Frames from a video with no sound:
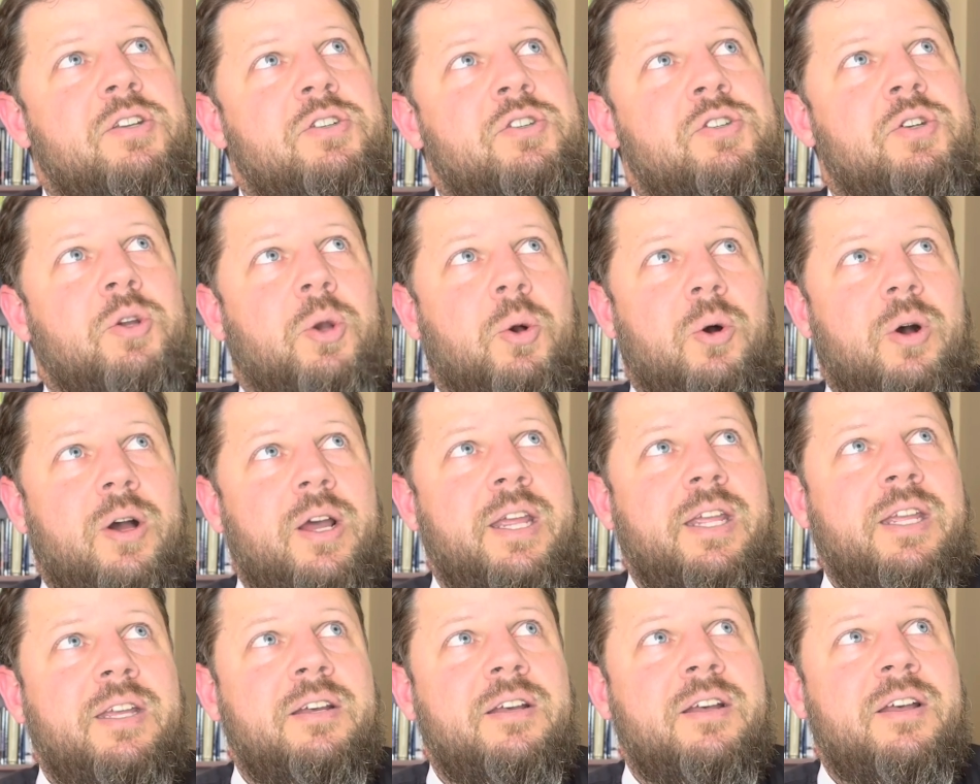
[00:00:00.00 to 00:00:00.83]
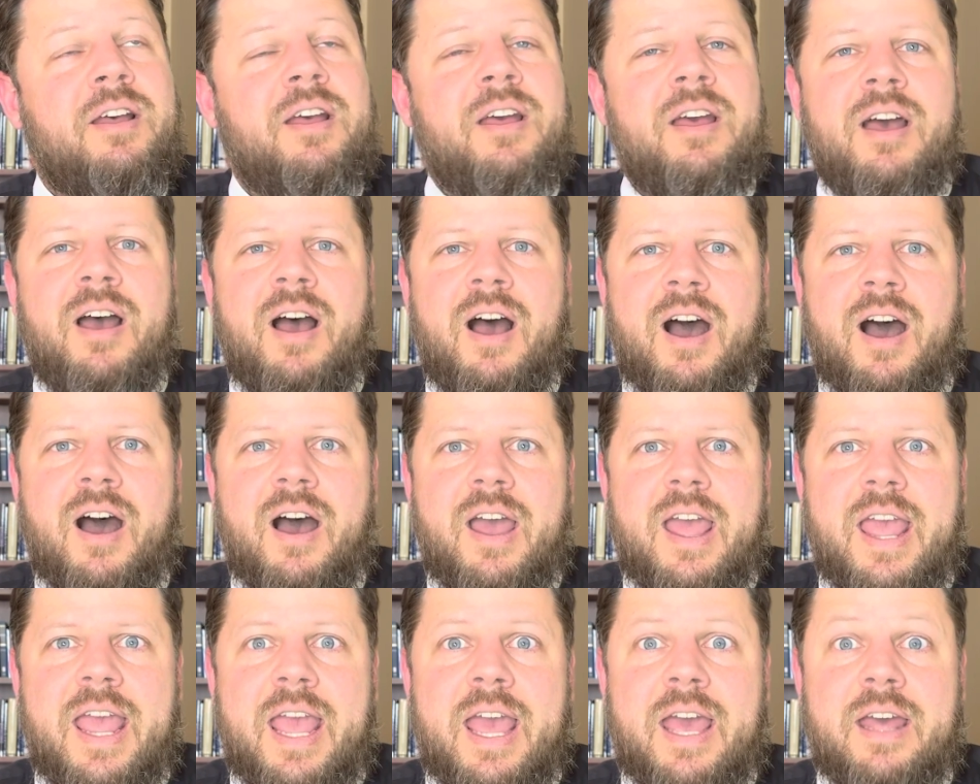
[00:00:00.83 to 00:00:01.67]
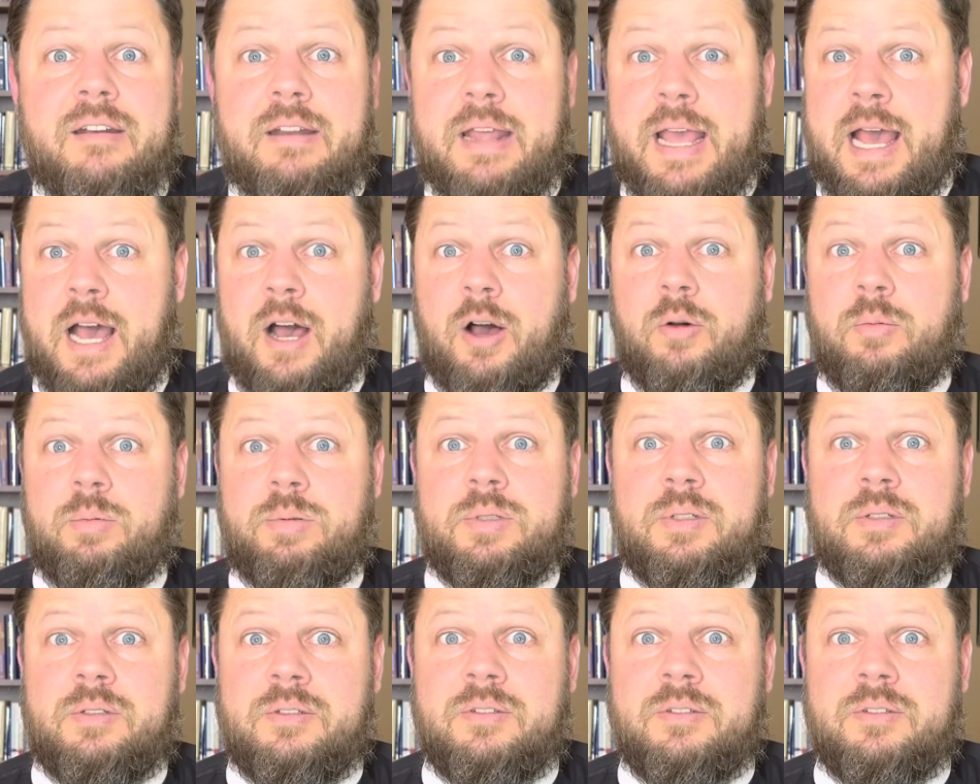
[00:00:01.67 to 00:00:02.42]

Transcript: joy uh, and help,